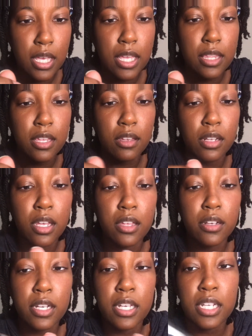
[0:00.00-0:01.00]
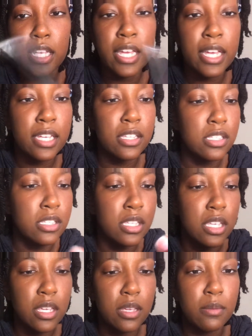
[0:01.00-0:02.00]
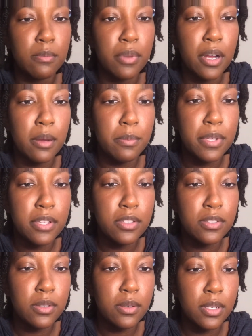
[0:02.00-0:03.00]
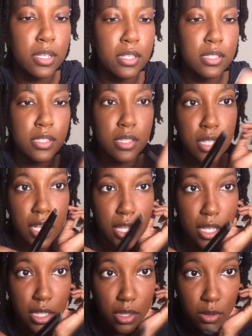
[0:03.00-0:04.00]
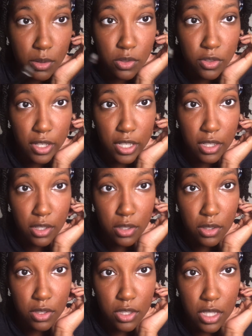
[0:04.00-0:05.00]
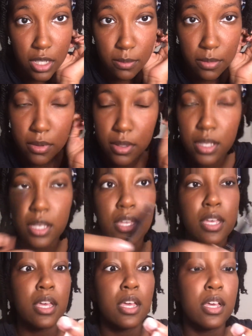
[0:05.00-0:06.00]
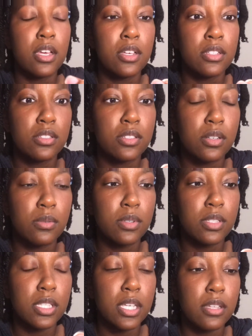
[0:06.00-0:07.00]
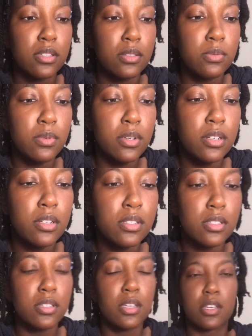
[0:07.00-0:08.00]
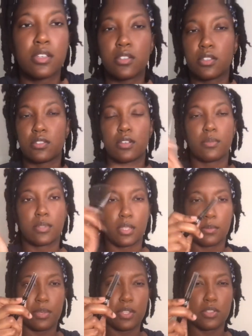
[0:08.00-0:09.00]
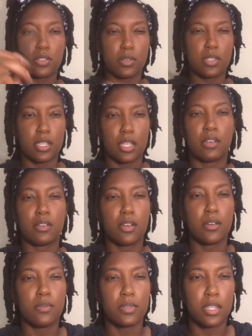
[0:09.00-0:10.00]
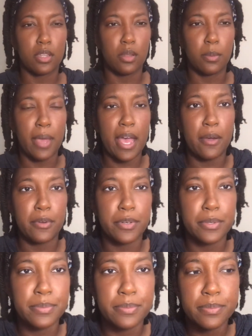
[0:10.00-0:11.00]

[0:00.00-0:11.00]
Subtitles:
and then on the other end it has the brow pencil, and it's in kind of like a little triangular shape. So we'll see how this works. I usually start with the pencil and then I'll go in with a little powder.